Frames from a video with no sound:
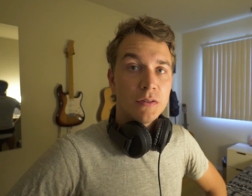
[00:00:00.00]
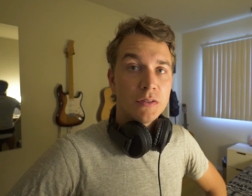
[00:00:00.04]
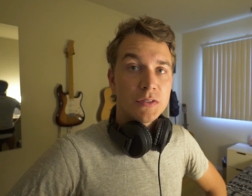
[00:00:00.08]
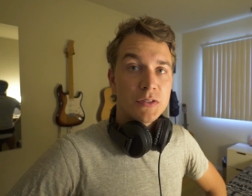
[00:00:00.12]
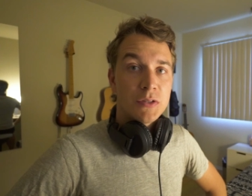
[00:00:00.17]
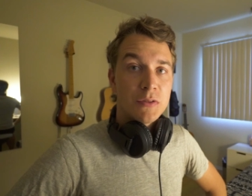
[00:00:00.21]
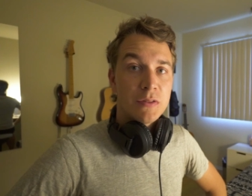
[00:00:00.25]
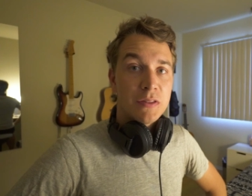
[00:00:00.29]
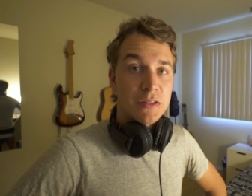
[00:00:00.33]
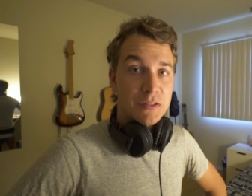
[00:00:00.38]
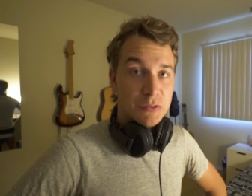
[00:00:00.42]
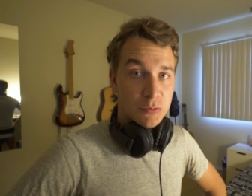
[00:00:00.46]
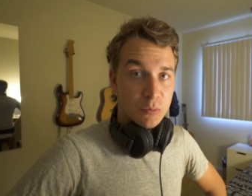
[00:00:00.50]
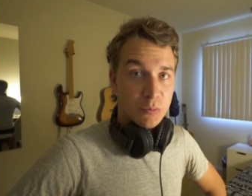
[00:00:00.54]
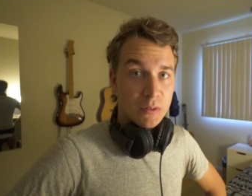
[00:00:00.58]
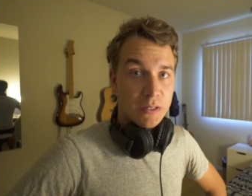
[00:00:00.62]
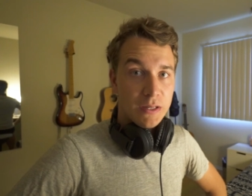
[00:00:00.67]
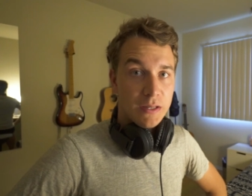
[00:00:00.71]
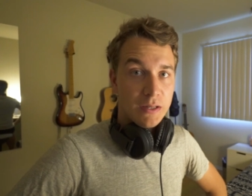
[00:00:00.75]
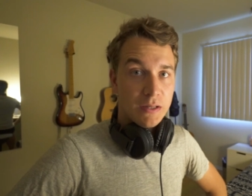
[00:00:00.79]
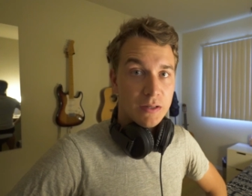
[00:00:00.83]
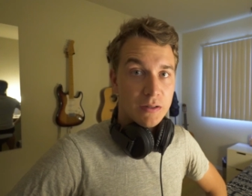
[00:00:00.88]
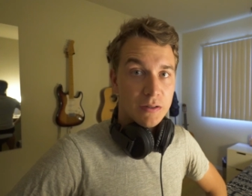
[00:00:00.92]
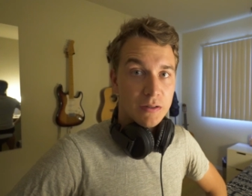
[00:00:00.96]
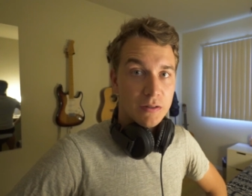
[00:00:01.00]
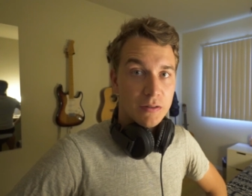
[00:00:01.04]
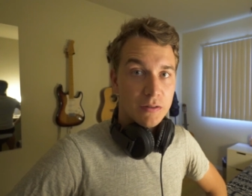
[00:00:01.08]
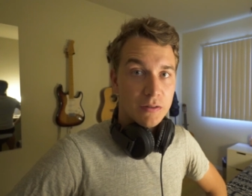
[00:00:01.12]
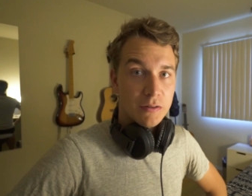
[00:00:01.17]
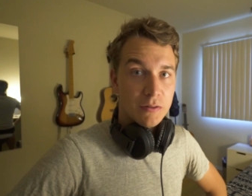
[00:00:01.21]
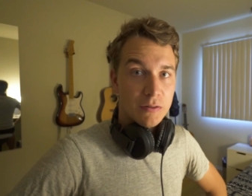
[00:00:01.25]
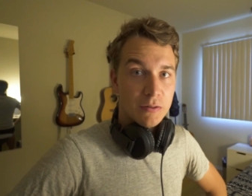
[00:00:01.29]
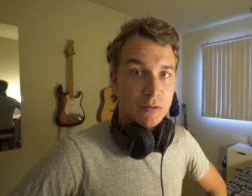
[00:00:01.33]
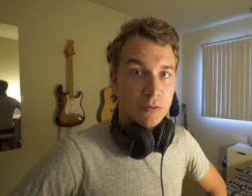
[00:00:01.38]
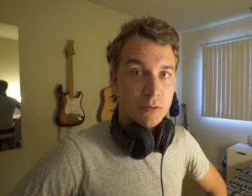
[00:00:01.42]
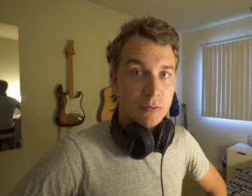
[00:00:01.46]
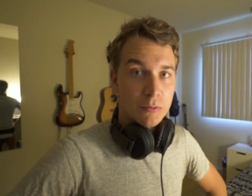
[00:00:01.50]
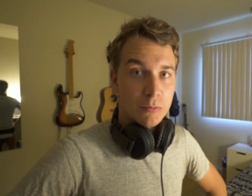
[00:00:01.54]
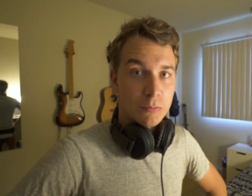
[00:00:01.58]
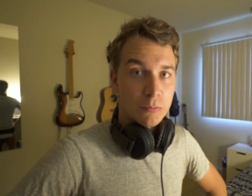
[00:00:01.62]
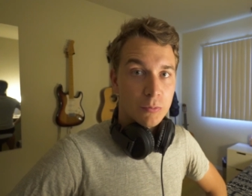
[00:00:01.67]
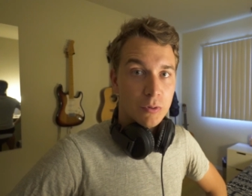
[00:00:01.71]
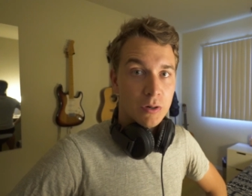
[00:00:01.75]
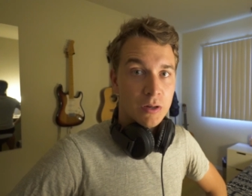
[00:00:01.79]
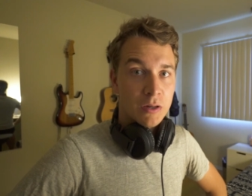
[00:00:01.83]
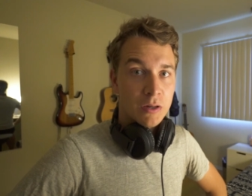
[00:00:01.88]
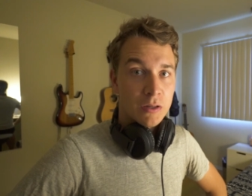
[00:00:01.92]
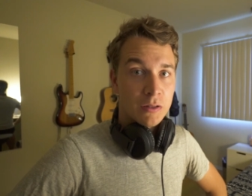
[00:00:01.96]
So this week,
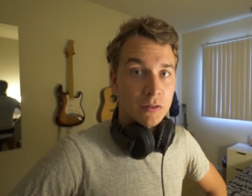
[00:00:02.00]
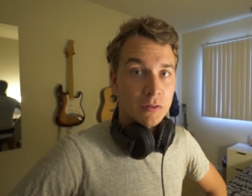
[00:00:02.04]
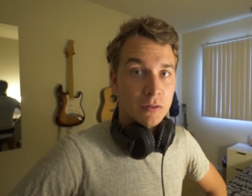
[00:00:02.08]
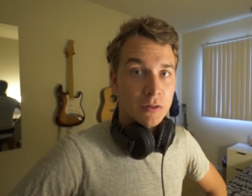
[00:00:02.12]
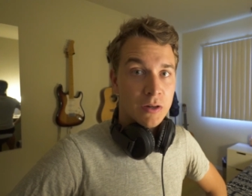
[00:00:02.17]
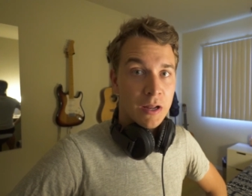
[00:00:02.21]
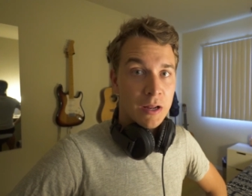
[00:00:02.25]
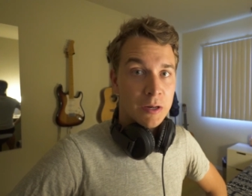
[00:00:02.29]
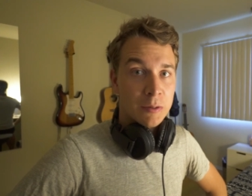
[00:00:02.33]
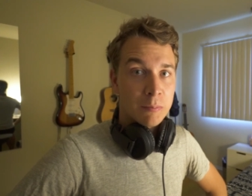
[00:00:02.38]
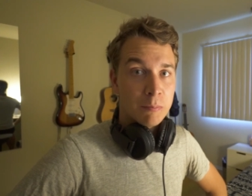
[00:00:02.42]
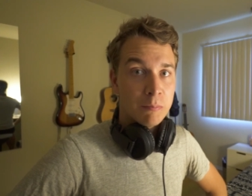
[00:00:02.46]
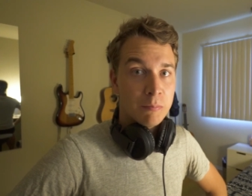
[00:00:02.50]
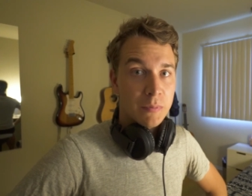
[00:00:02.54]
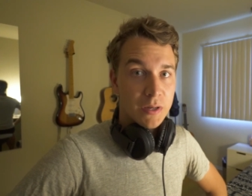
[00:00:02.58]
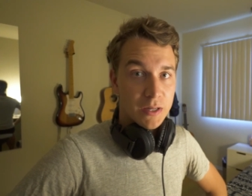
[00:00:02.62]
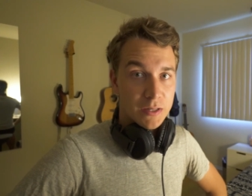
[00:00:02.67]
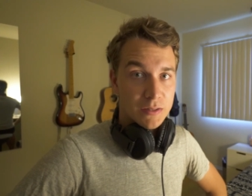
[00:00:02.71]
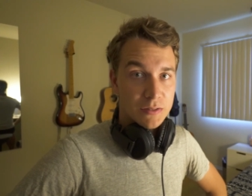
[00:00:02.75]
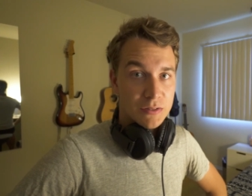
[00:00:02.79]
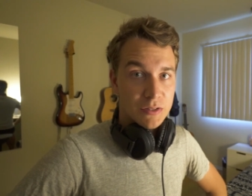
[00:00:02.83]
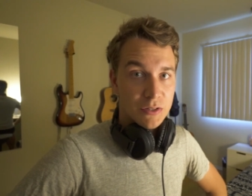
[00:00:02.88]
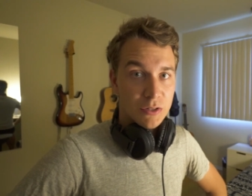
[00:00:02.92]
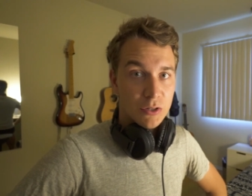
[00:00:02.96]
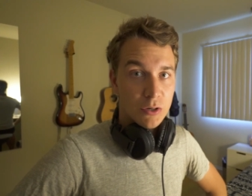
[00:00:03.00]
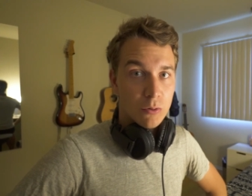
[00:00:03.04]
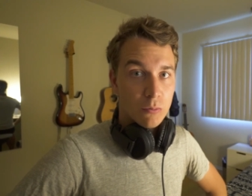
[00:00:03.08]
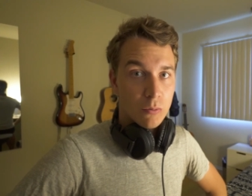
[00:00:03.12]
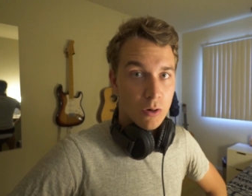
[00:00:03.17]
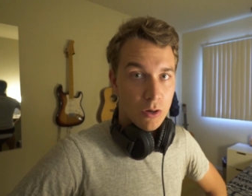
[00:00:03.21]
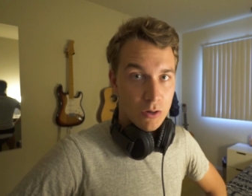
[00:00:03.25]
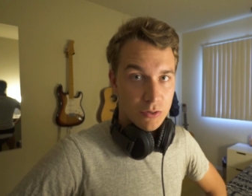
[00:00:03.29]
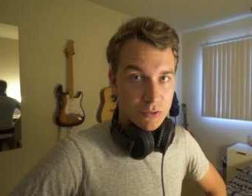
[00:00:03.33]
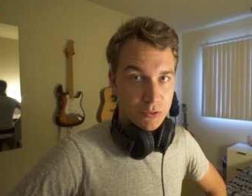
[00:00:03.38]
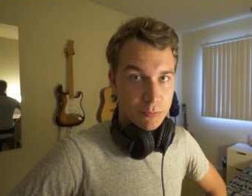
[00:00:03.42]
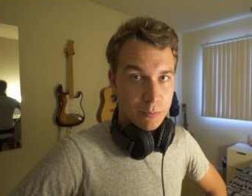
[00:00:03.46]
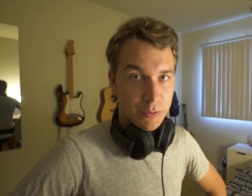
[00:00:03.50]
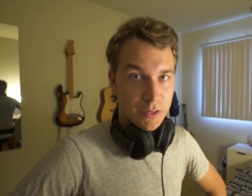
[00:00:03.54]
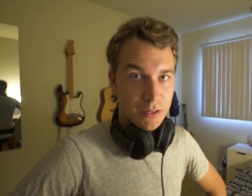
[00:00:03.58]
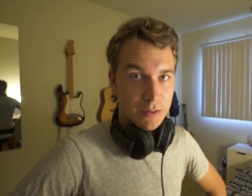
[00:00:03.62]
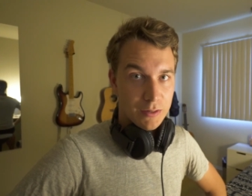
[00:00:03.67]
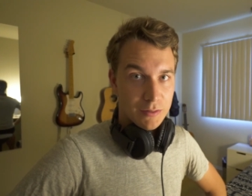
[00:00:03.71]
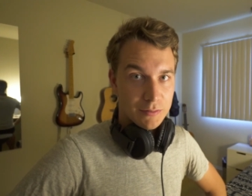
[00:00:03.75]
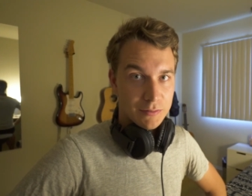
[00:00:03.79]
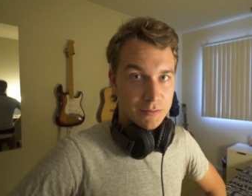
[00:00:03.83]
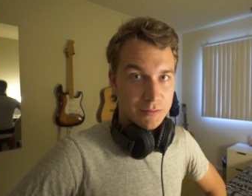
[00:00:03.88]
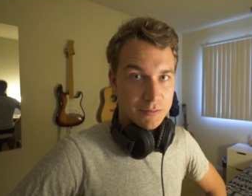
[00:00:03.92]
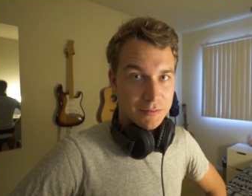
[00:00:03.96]
we're gonna learn how to mix in
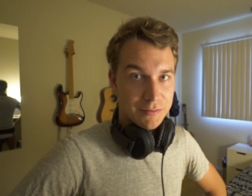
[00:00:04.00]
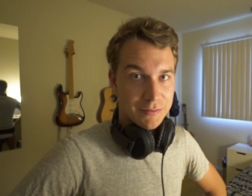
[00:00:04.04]
GarageBand.